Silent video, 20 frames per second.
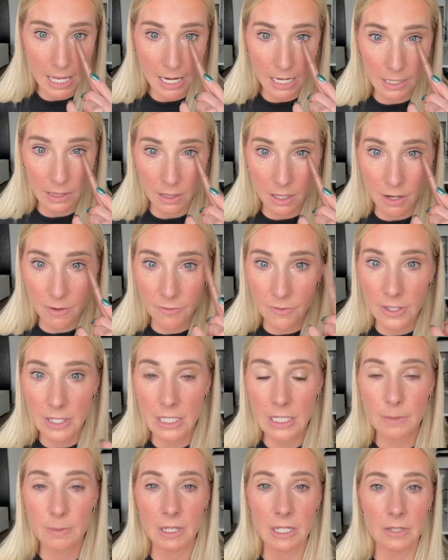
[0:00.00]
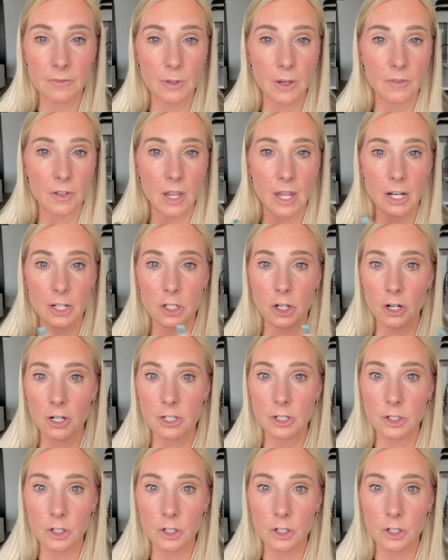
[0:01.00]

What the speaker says: And I love this because if you have a lot of dark